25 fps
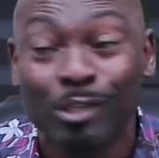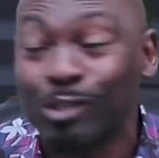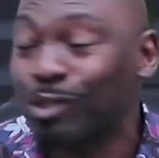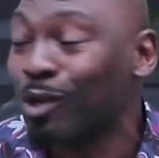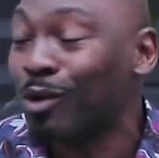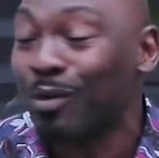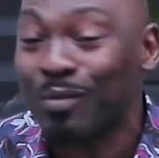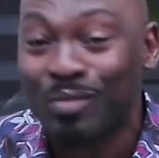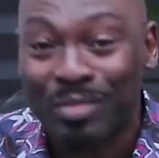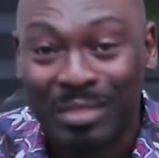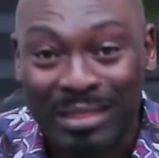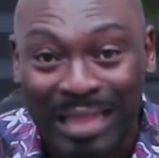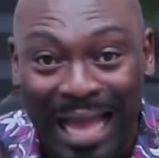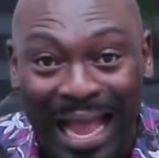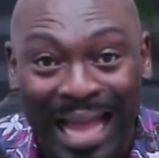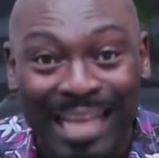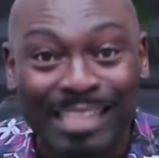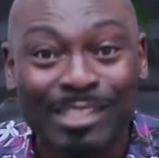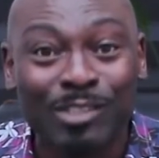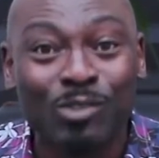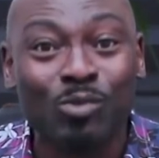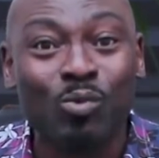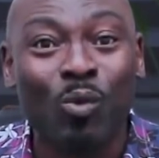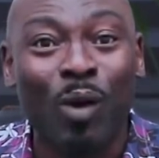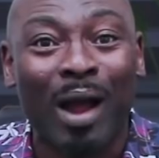So
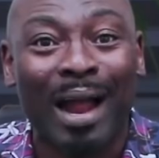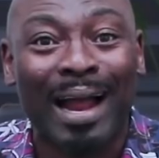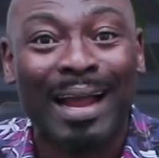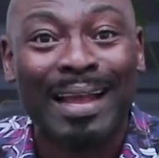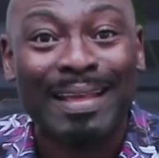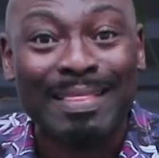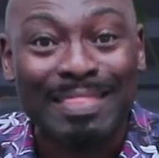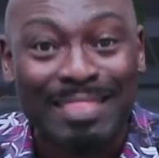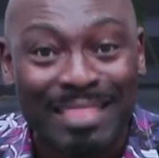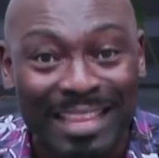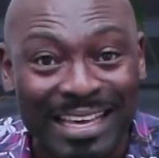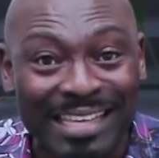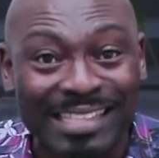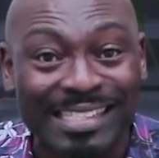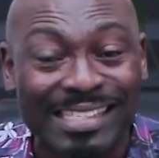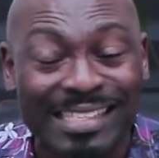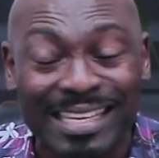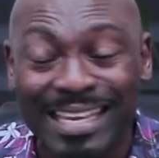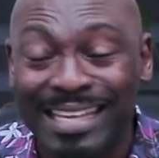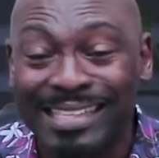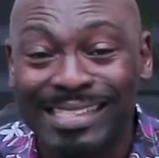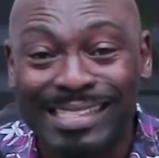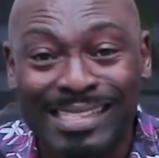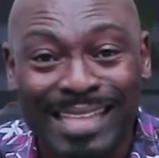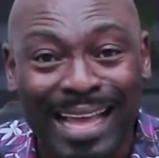that's why
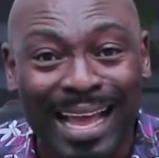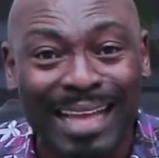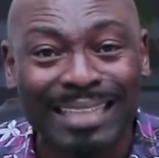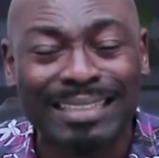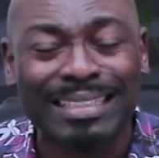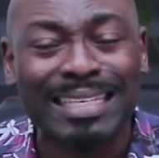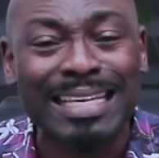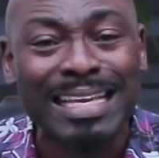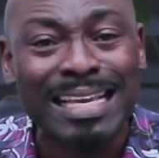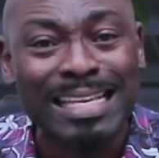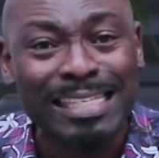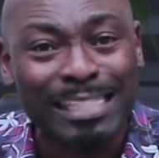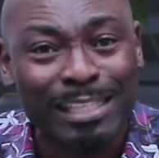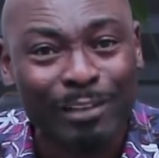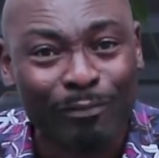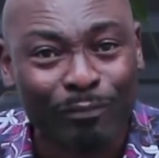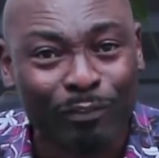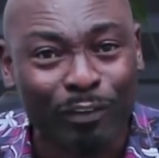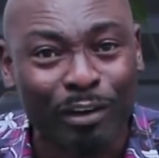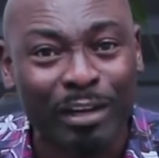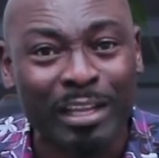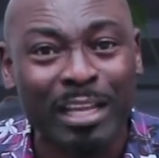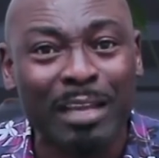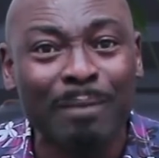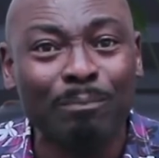this is not easy
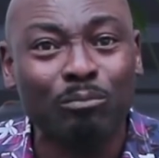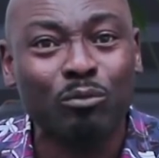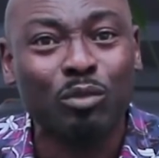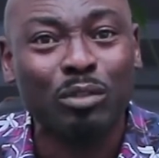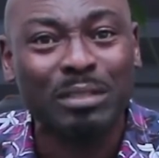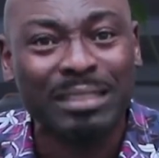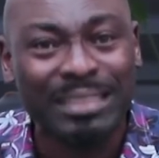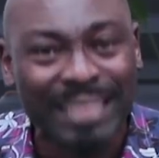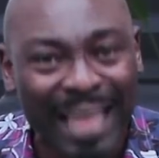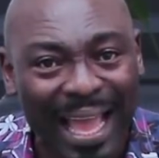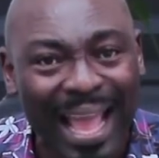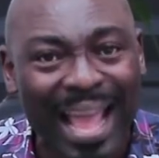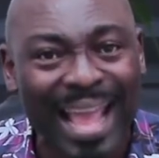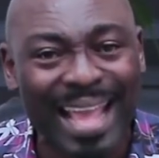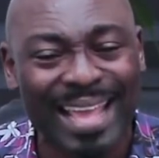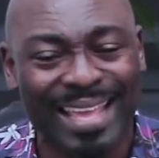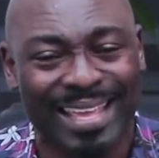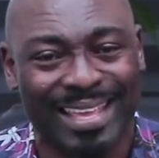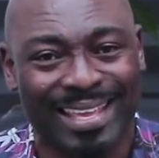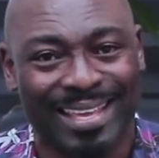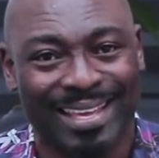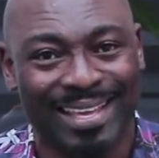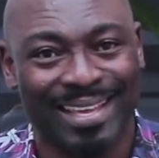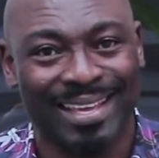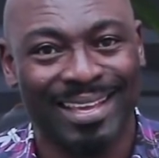for him to
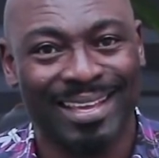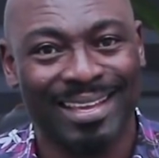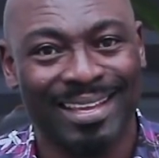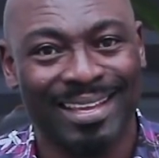take.